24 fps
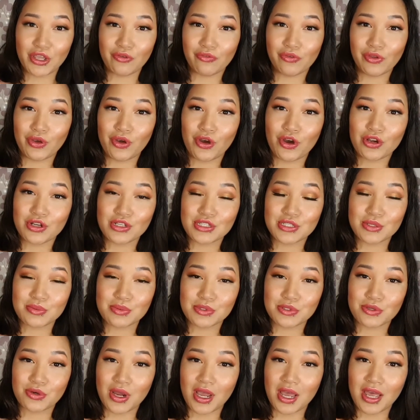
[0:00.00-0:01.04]
If you aren't
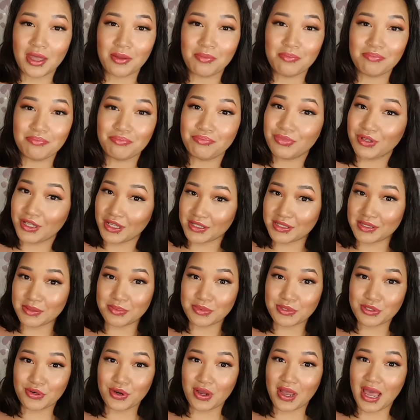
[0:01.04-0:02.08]
subscribed, please
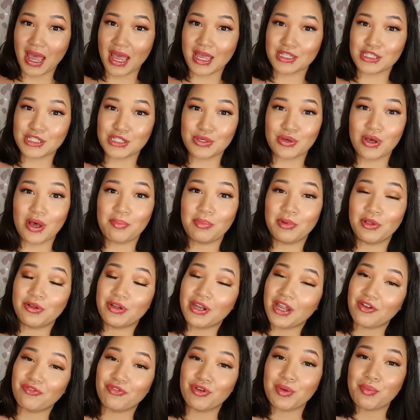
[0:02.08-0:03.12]
subscribe. I do
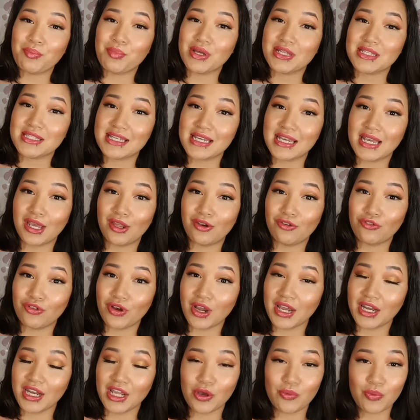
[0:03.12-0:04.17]
upload every Monday and
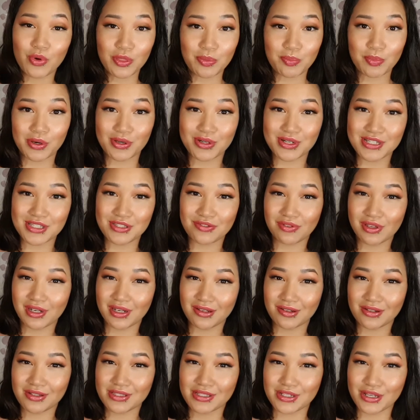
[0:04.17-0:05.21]
Friday with bonus
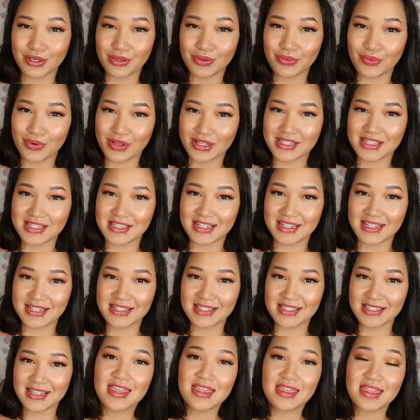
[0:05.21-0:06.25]
videos on
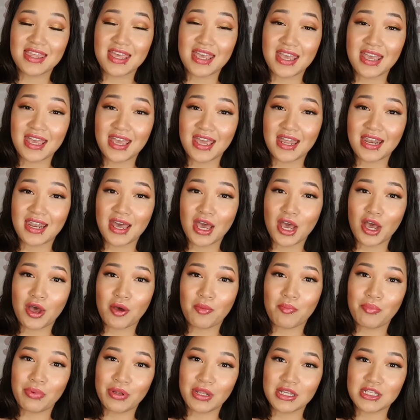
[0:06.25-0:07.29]
Wednesdays. And then
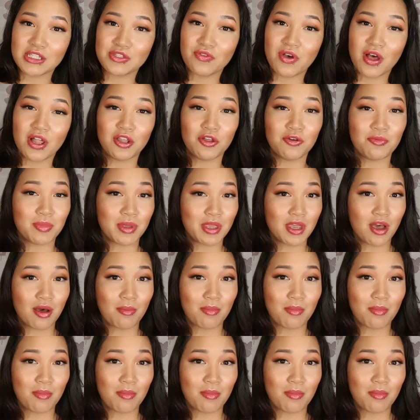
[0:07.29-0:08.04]
please follow me